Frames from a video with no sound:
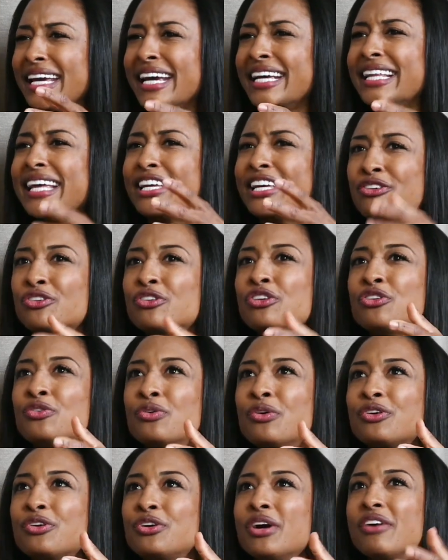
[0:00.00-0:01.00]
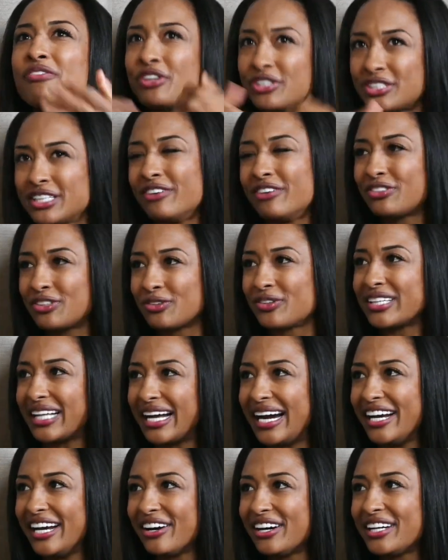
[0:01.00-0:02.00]
Like, you have yourself to
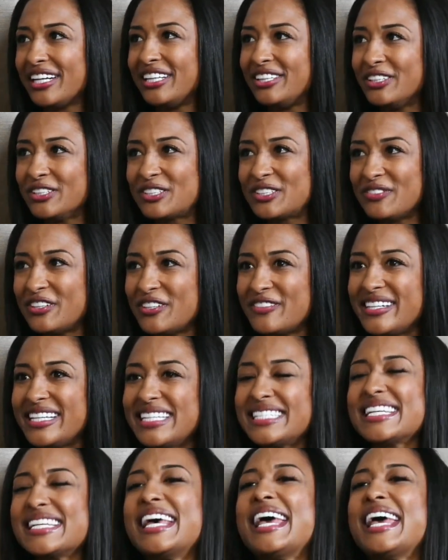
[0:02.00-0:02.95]
rely on in those moments,